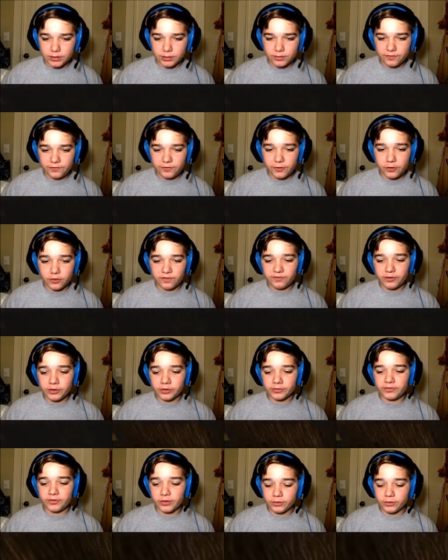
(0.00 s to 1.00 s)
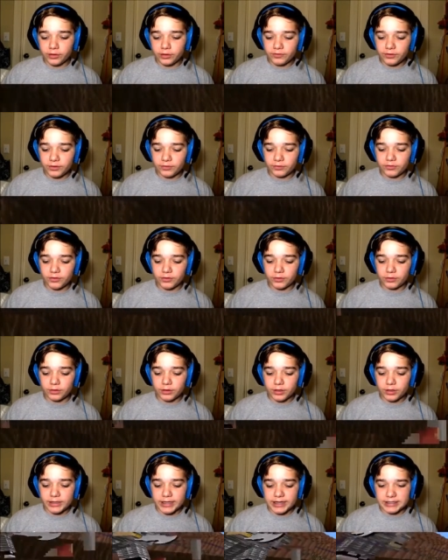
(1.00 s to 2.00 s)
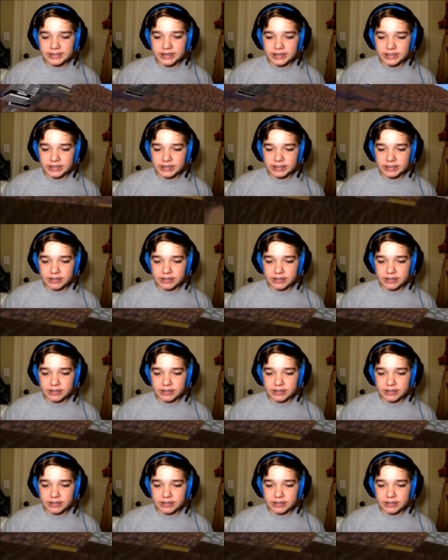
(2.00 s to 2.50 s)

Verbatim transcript: Food, food, food, food, food. Yes, yes, yes.